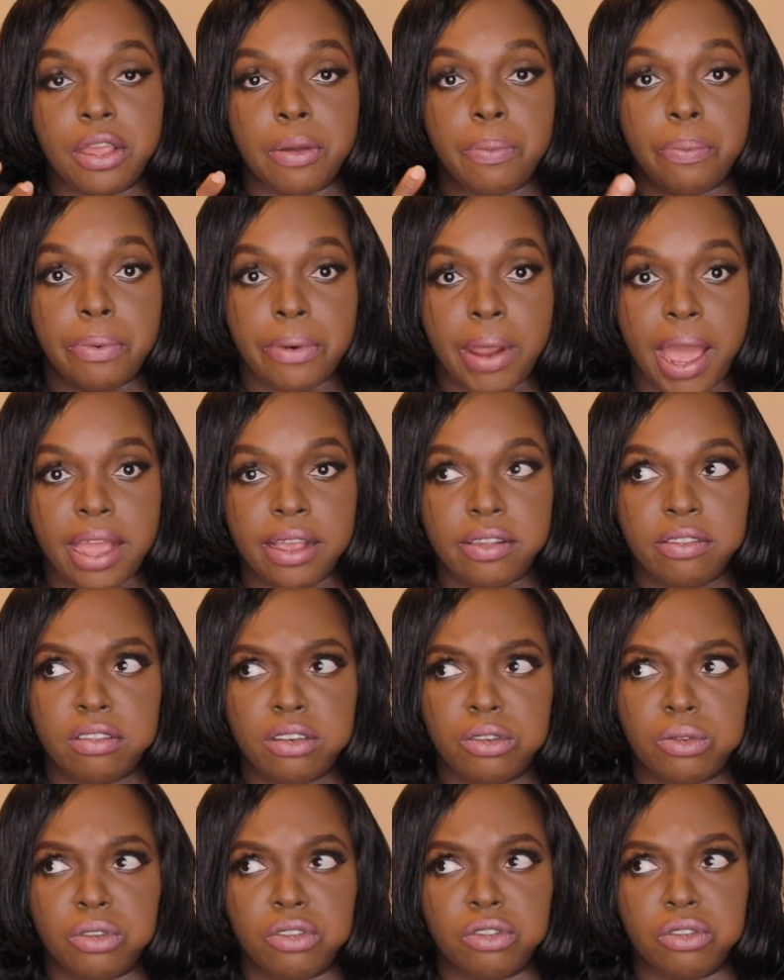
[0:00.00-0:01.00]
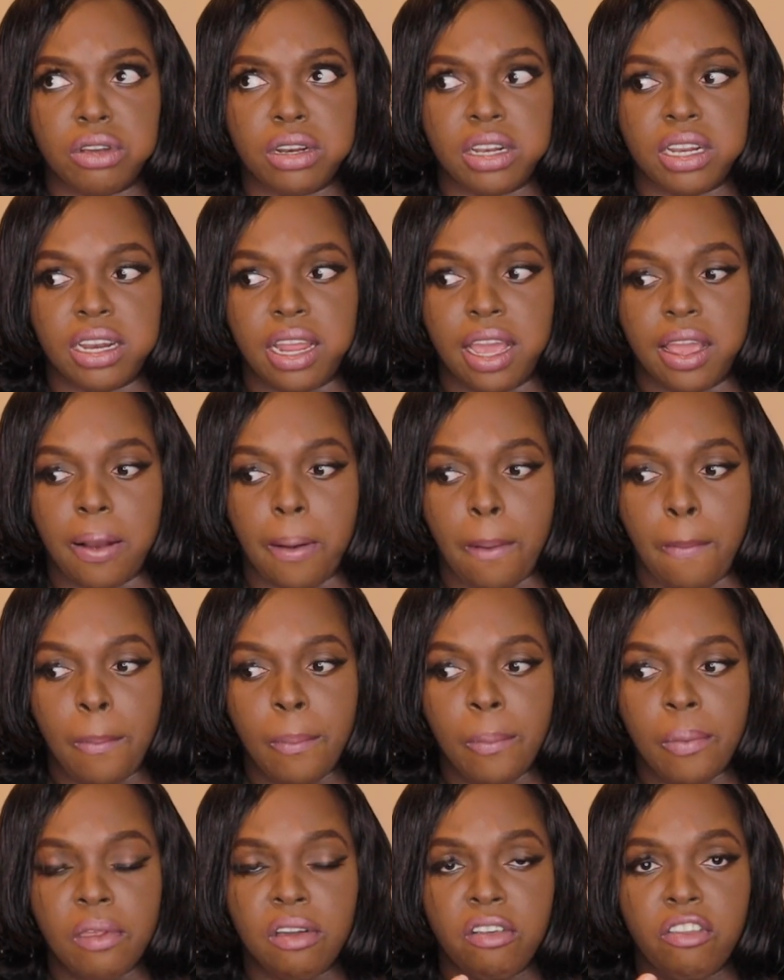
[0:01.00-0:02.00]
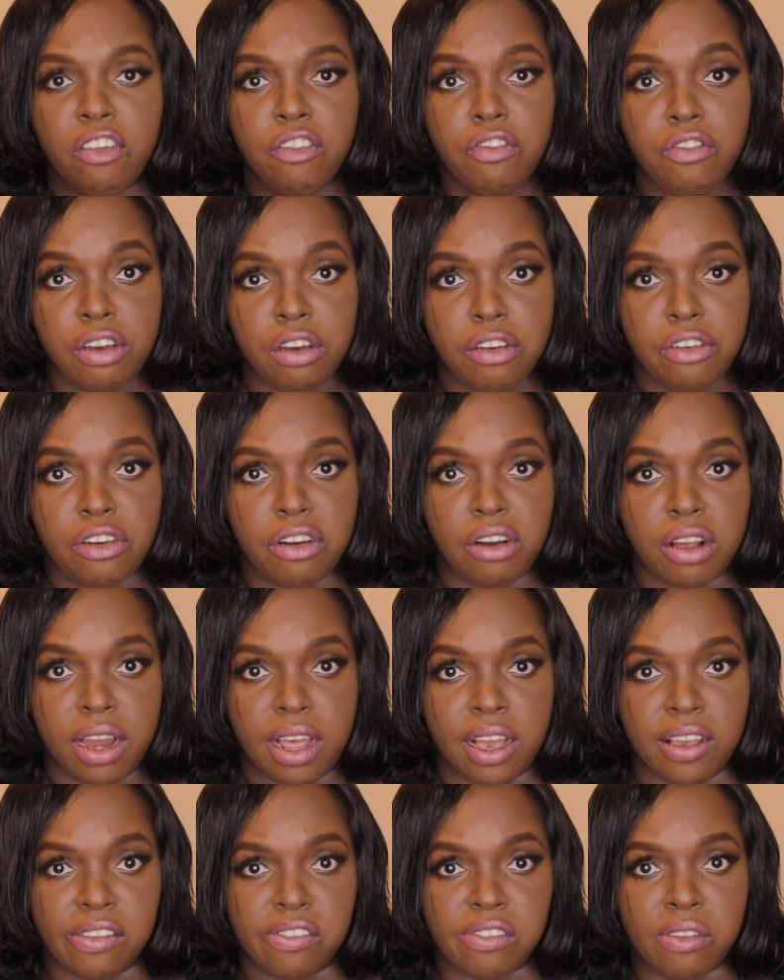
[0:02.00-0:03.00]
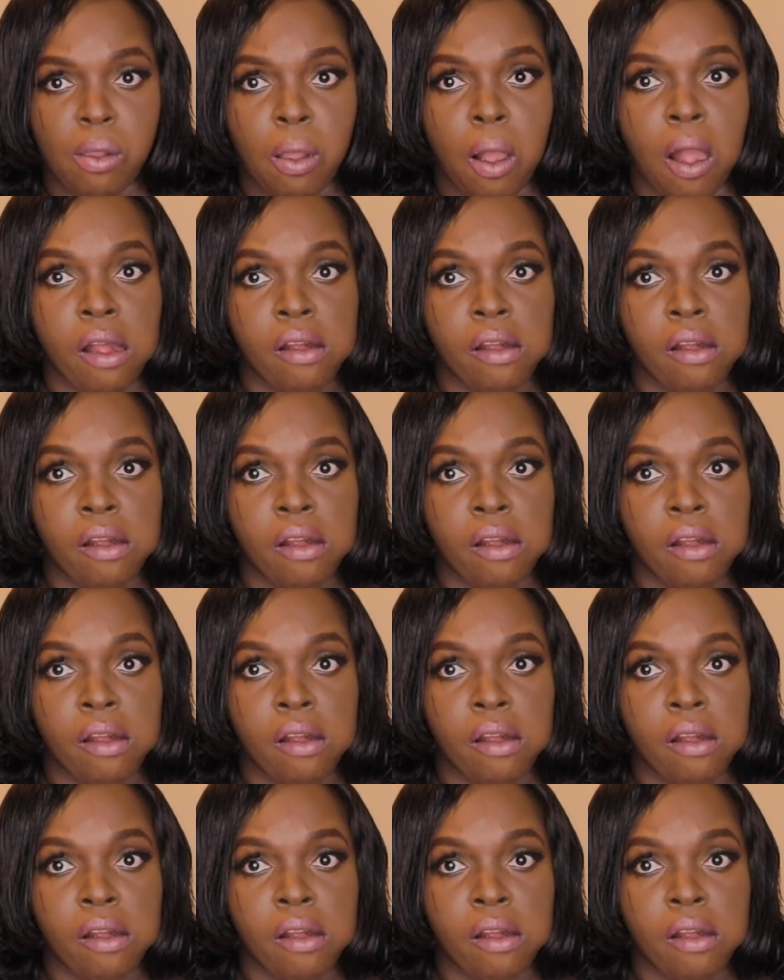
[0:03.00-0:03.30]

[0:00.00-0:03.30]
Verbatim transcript: the price it was only like fifty dollars.